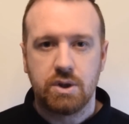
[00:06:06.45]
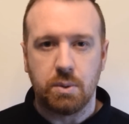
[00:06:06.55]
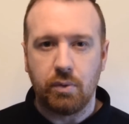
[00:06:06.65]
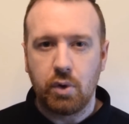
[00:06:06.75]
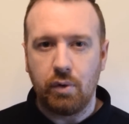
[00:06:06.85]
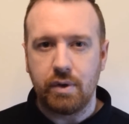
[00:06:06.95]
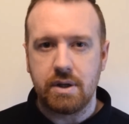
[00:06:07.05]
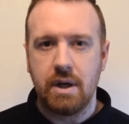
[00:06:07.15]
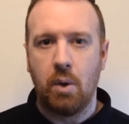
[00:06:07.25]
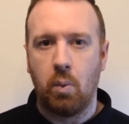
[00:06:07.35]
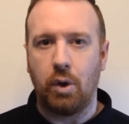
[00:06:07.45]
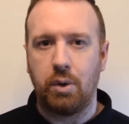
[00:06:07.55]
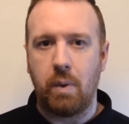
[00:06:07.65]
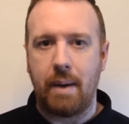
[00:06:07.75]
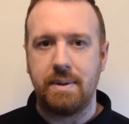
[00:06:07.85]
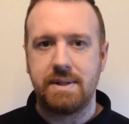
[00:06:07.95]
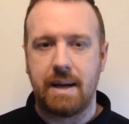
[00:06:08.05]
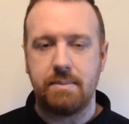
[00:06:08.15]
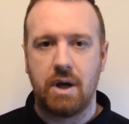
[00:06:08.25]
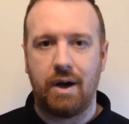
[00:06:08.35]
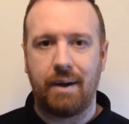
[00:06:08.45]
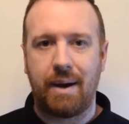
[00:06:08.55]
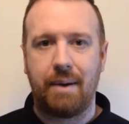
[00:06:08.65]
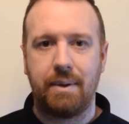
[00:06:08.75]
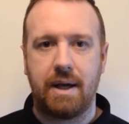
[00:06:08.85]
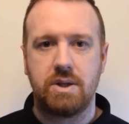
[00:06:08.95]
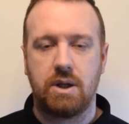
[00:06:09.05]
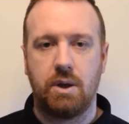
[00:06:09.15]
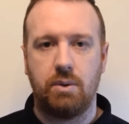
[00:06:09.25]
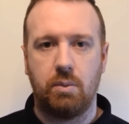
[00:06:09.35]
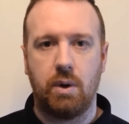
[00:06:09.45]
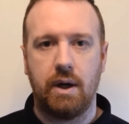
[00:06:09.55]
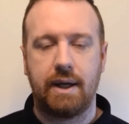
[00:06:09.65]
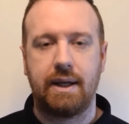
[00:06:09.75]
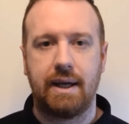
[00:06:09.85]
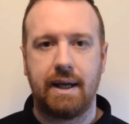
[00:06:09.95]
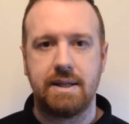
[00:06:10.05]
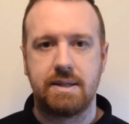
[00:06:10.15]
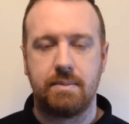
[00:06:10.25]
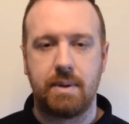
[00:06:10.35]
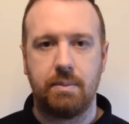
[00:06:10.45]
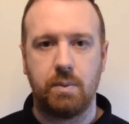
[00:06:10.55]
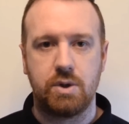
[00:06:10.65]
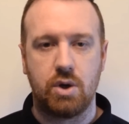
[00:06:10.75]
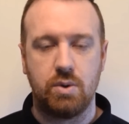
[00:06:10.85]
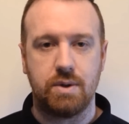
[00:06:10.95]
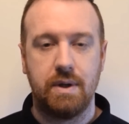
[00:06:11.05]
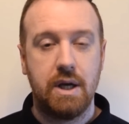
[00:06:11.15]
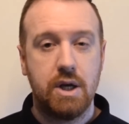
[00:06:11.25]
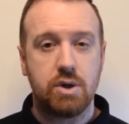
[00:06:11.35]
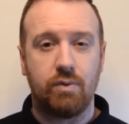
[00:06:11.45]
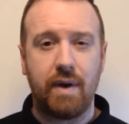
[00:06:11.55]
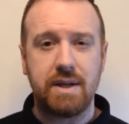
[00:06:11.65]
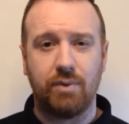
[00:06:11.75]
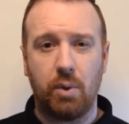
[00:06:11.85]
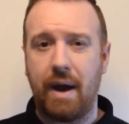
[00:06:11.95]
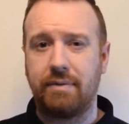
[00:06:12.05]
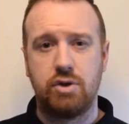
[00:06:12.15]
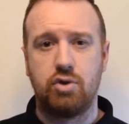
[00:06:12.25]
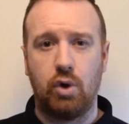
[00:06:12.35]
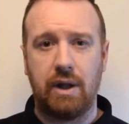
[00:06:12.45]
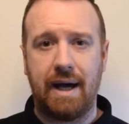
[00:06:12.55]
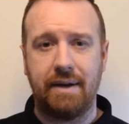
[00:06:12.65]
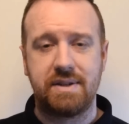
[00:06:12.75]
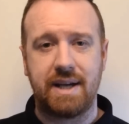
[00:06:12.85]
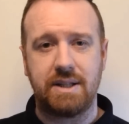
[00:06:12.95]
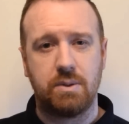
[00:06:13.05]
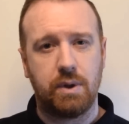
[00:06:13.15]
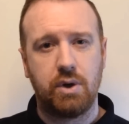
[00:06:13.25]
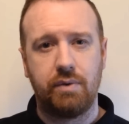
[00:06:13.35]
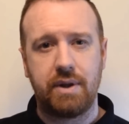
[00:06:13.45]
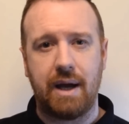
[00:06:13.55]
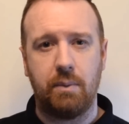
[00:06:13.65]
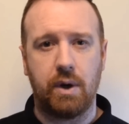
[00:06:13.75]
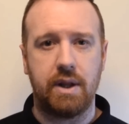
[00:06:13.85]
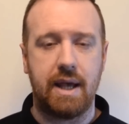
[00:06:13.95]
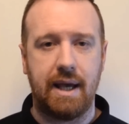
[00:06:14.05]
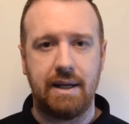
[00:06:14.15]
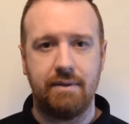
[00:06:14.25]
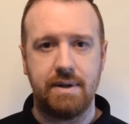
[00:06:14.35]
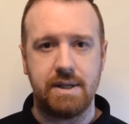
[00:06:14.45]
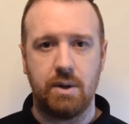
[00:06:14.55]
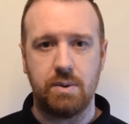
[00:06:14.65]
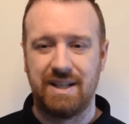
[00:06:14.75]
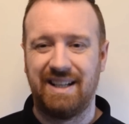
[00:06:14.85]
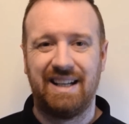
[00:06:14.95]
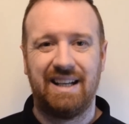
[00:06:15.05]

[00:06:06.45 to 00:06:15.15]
So we've covered what the weapon types are now, how are they actually going to work against the people we're choosing. So first of all, we have to draw a line of sight. We covered that in one of the earlier videos.